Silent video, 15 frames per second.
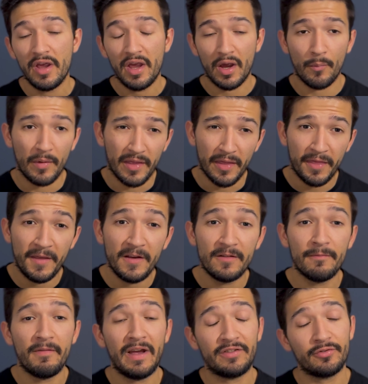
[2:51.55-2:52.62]
and with the thin
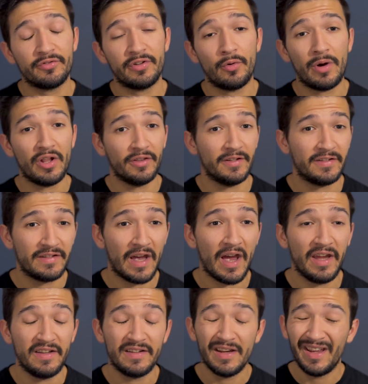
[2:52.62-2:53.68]
bezels around the
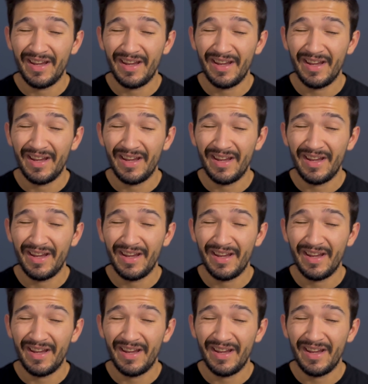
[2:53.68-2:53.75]
sides,